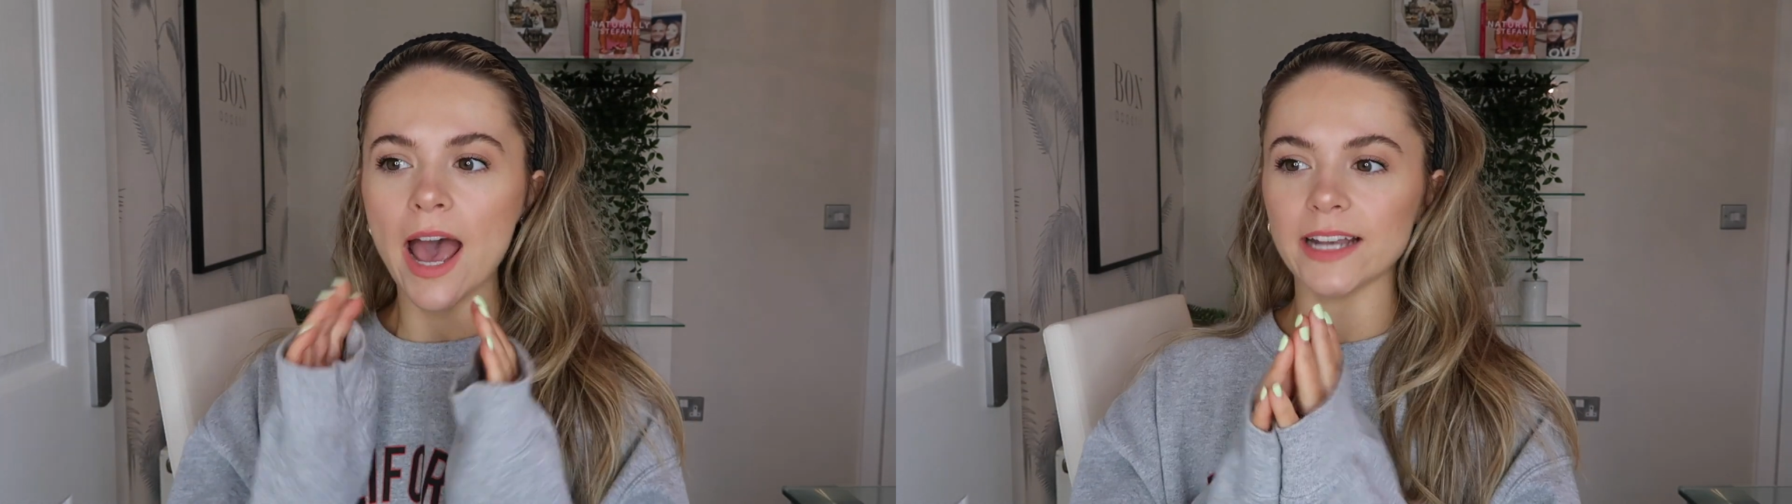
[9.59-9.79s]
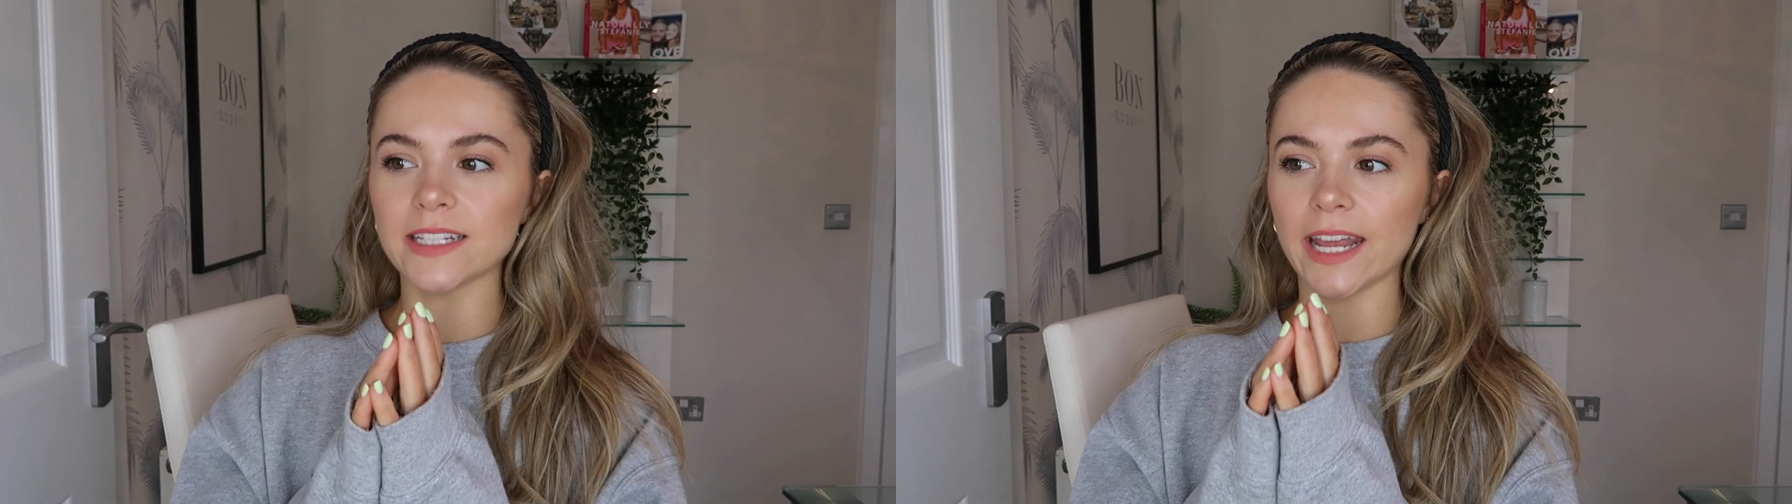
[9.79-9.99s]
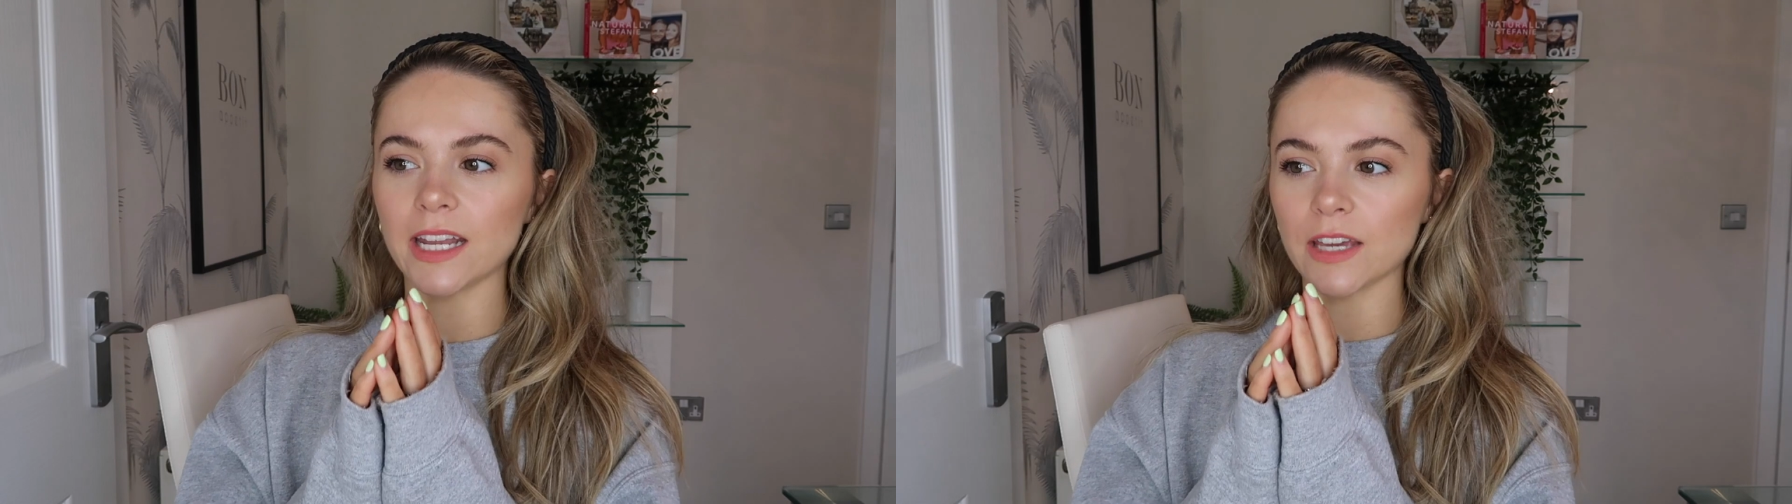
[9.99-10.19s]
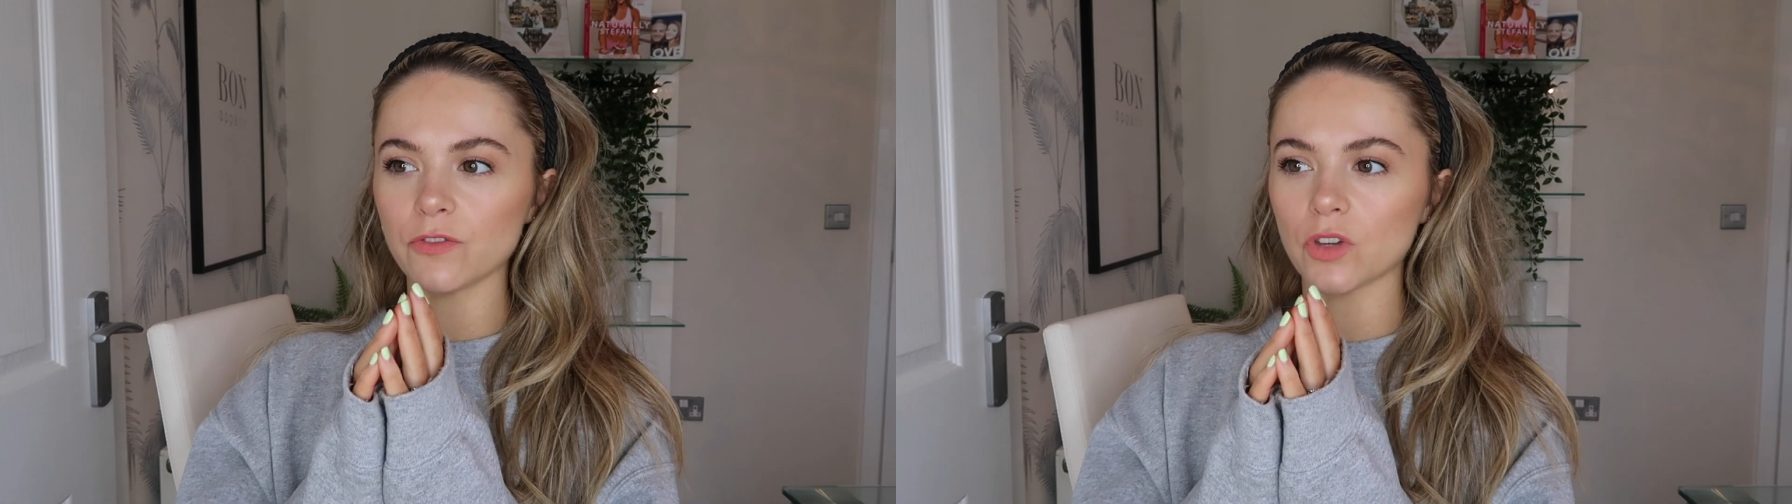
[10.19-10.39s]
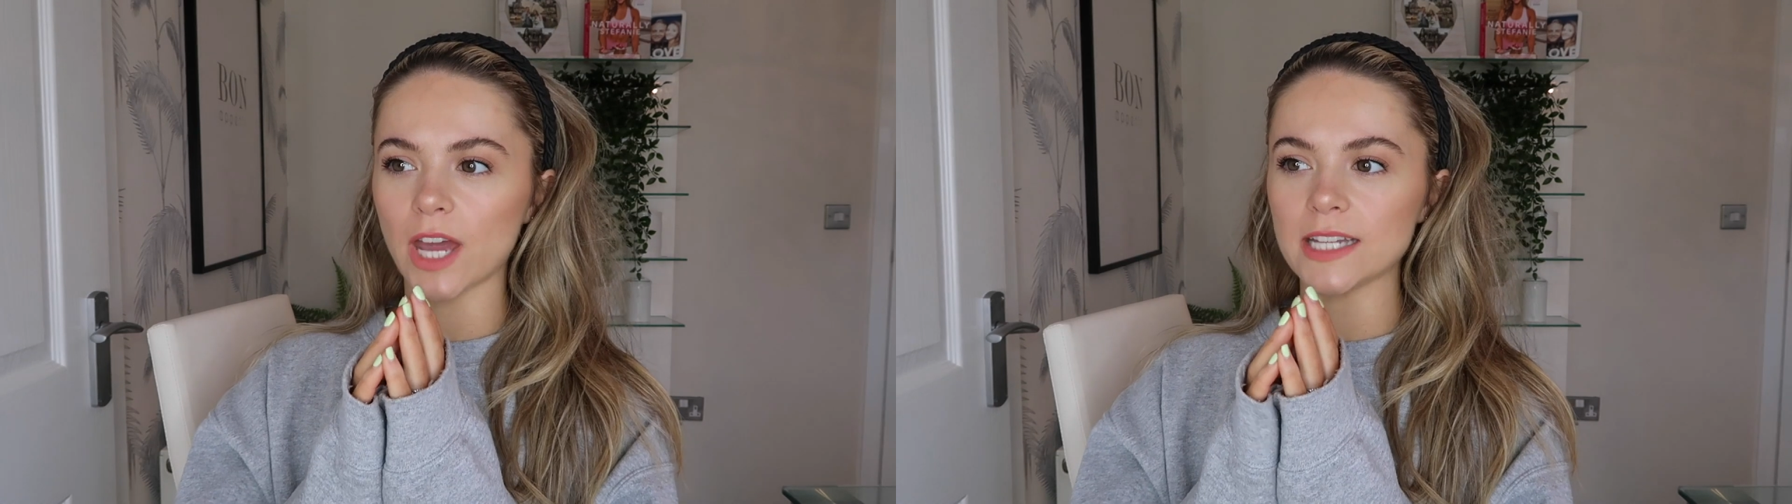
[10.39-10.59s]
and kind of
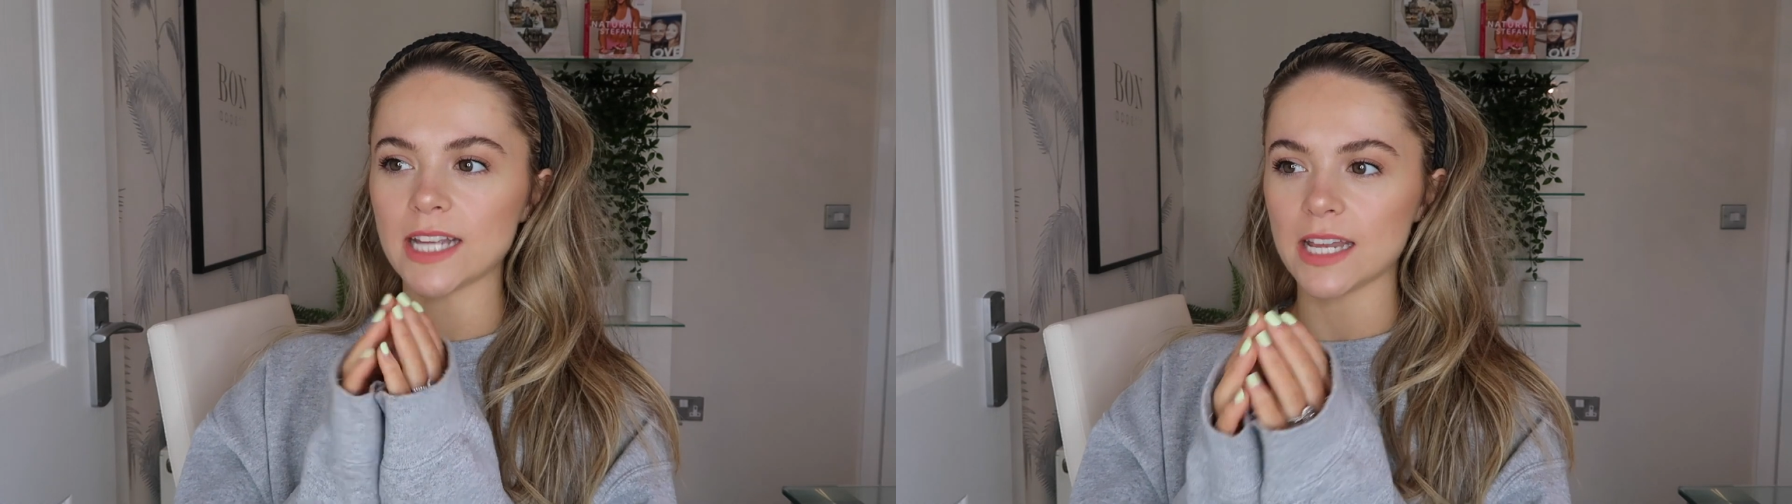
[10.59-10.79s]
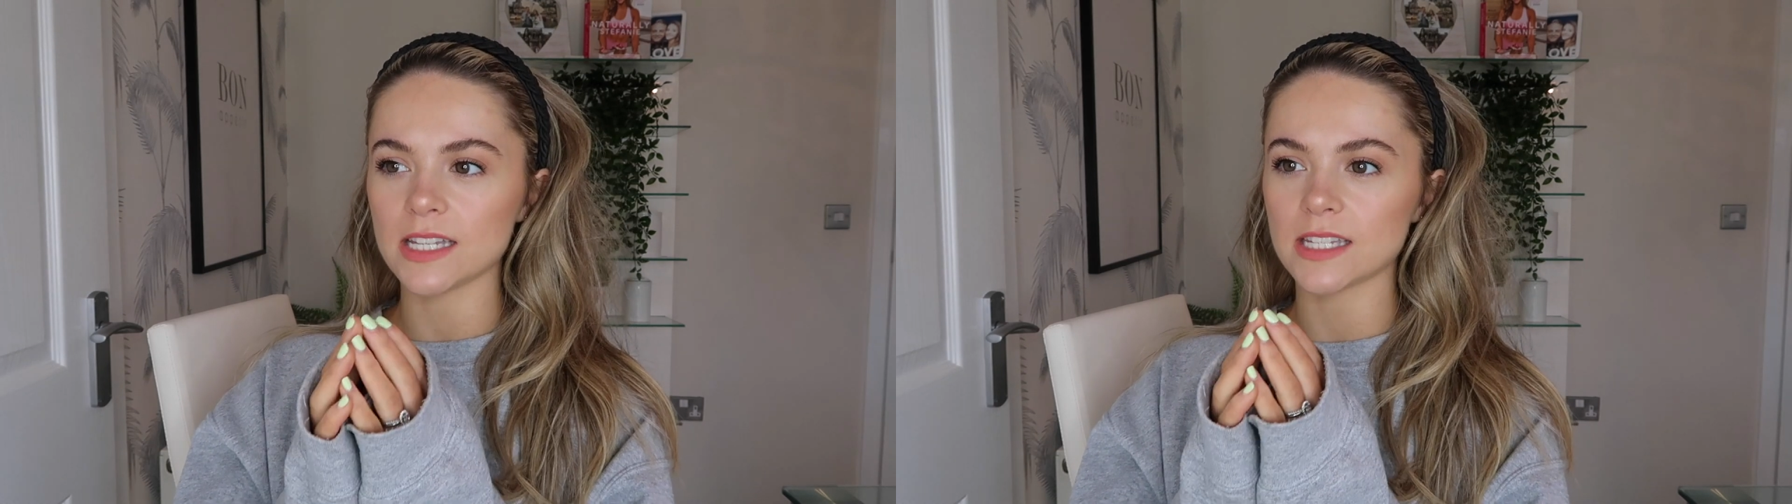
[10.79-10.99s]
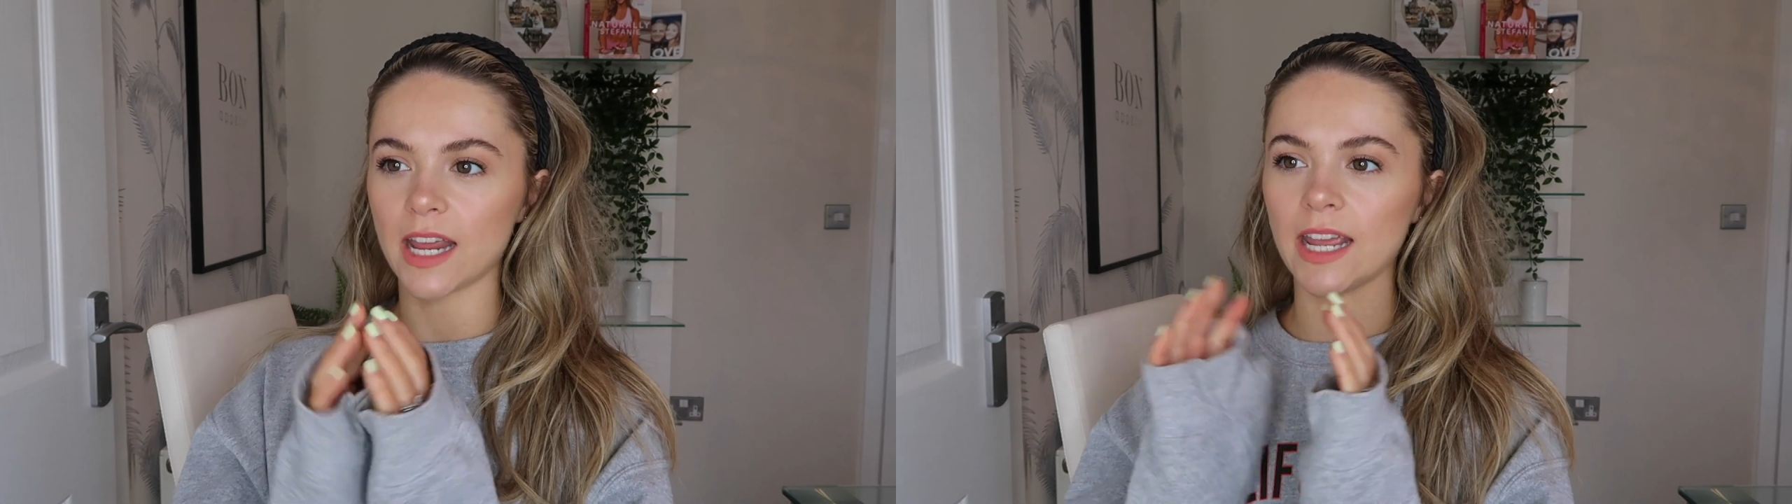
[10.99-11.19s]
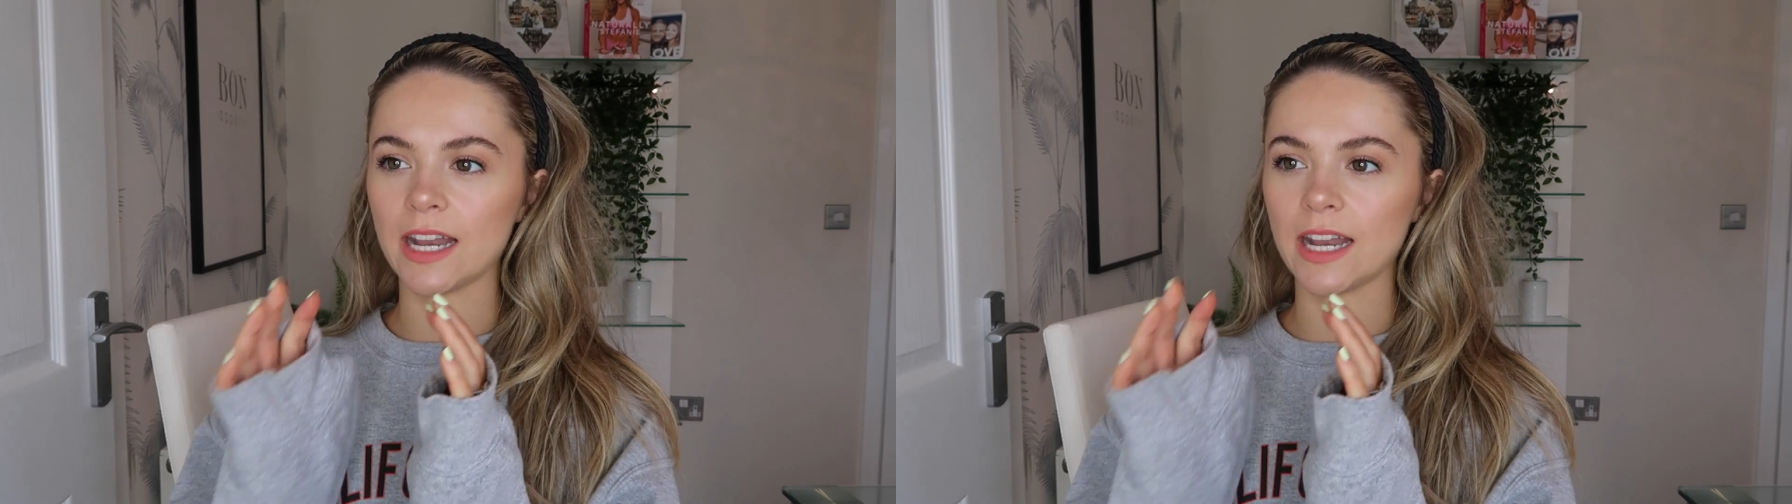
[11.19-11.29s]
give you guys insight